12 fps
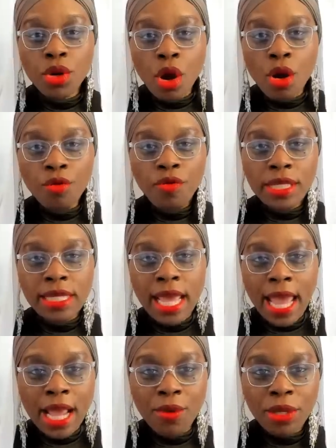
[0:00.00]
know if it's
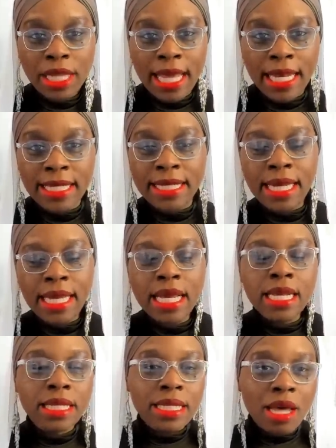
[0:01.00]
gang related. See,
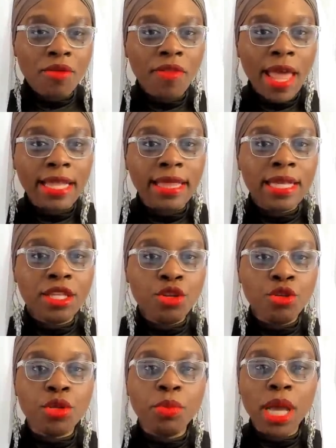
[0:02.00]
stuff like this
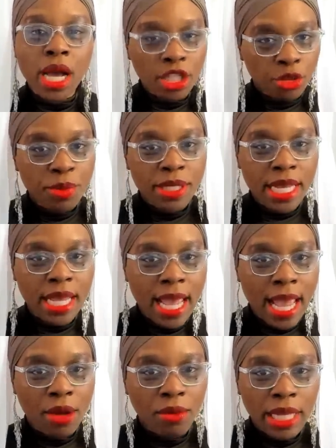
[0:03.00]
used to be 100%
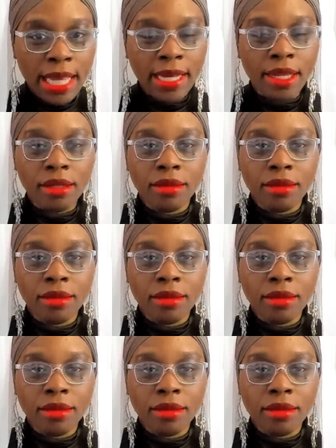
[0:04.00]
gang related.